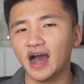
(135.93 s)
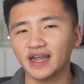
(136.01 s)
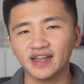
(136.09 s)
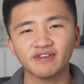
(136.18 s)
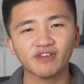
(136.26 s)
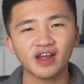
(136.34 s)
I
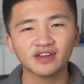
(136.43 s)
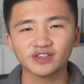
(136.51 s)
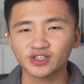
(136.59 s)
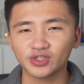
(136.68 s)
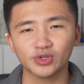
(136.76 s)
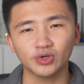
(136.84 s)
never
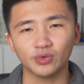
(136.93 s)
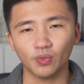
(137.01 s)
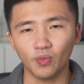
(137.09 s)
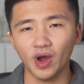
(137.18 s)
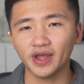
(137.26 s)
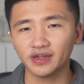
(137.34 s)
understood
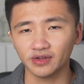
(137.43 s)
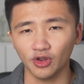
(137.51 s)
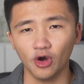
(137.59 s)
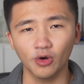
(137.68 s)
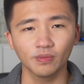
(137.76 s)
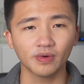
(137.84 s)
why
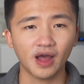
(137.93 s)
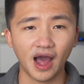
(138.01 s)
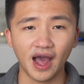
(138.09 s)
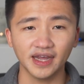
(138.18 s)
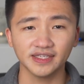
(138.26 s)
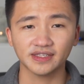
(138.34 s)
GNOME
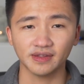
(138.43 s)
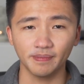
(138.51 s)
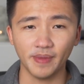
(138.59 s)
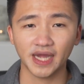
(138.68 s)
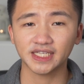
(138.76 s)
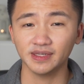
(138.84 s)
hides the
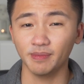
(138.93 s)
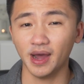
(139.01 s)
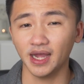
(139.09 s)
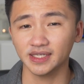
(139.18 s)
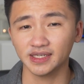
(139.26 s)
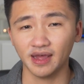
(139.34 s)

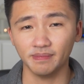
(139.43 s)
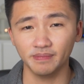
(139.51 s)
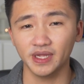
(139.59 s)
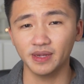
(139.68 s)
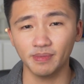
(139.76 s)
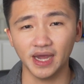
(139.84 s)
maximize and
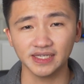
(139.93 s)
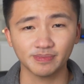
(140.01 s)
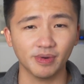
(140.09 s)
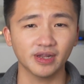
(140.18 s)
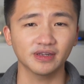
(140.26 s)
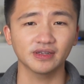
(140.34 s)
minimize
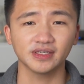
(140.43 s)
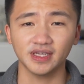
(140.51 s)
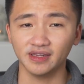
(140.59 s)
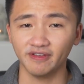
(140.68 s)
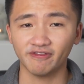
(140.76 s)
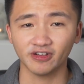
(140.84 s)
button
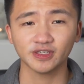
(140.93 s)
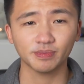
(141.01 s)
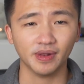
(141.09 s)
in the first